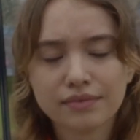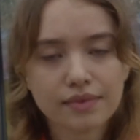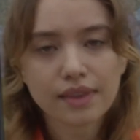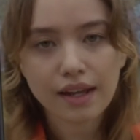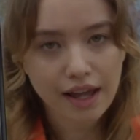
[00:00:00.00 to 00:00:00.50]
the late
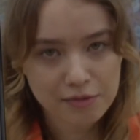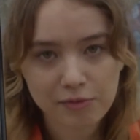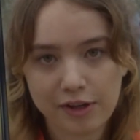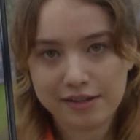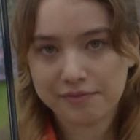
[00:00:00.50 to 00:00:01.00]
summer or
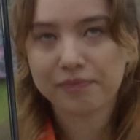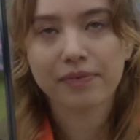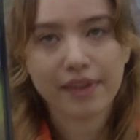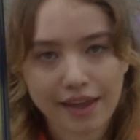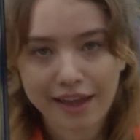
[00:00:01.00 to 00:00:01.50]
fall of
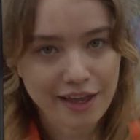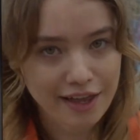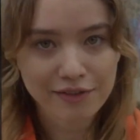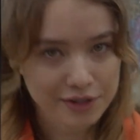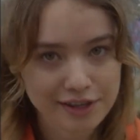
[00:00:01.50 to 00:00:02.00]
twenty
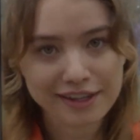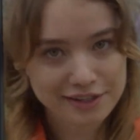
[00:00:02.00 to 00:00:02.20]
twenty-three.